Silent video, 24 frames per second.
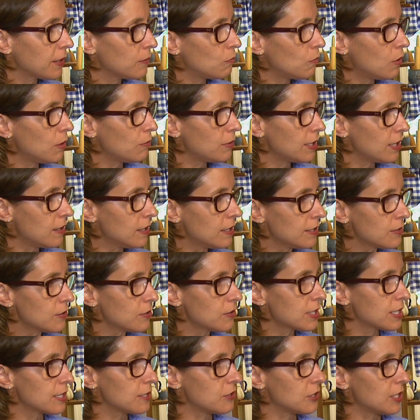And what we also
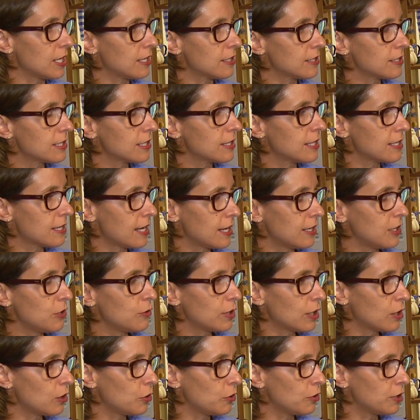suggest is that you
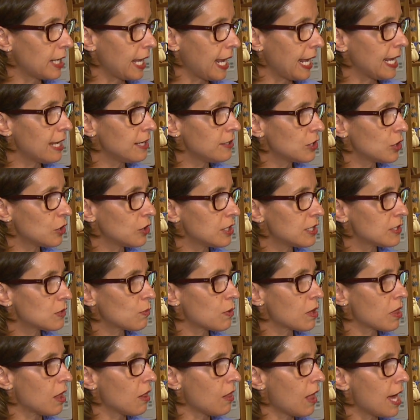include canned goods
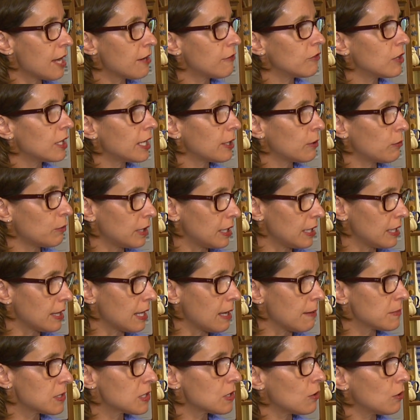with a lot of liquid in
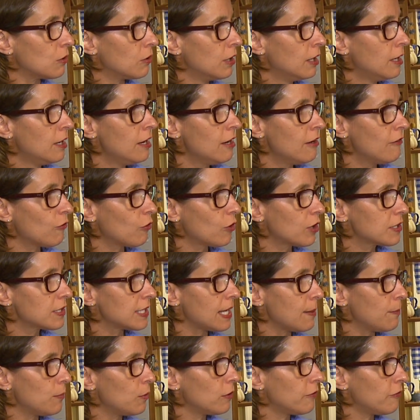them. So, ah. for
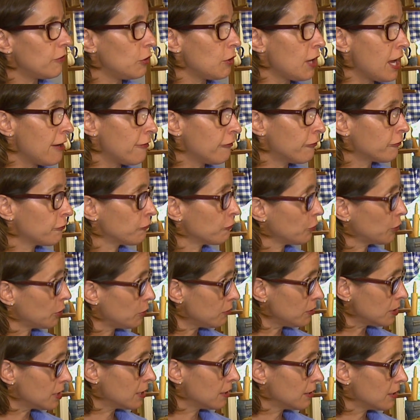example, if you have
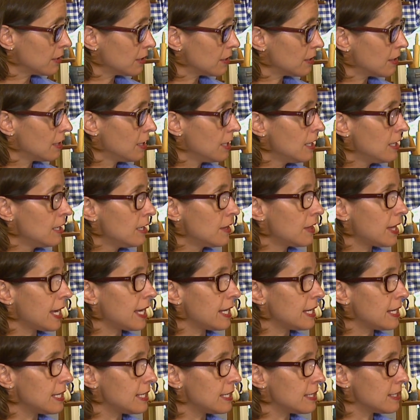fruit, mm -hmm
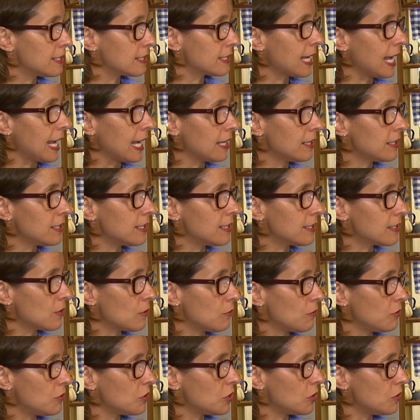that is canned in its
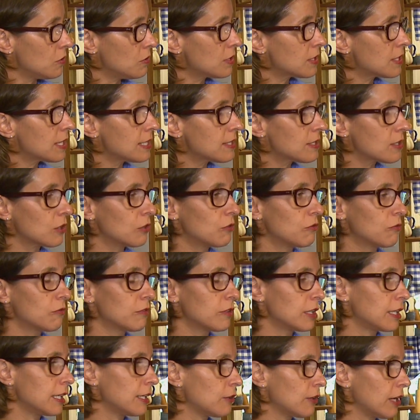own juice, that's a
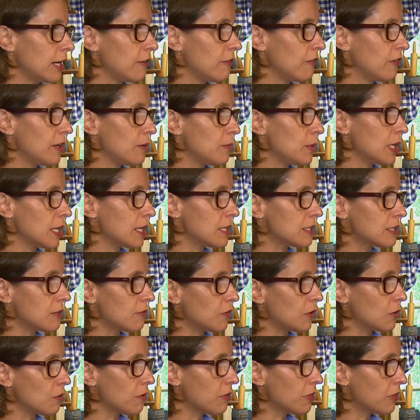really great fit because if
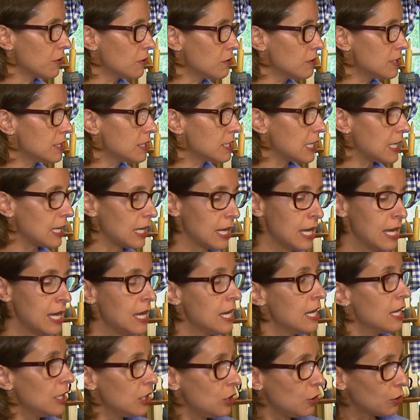you're thirsty,
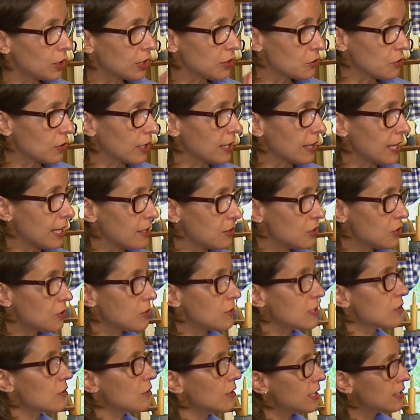you can drink that
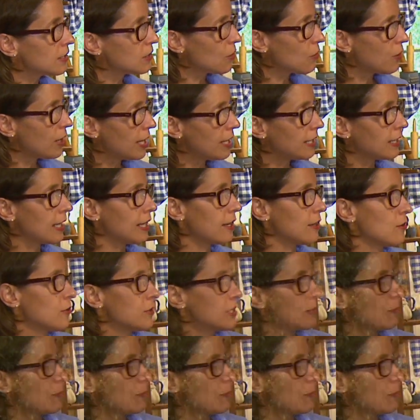juice. A lot of the stuff that you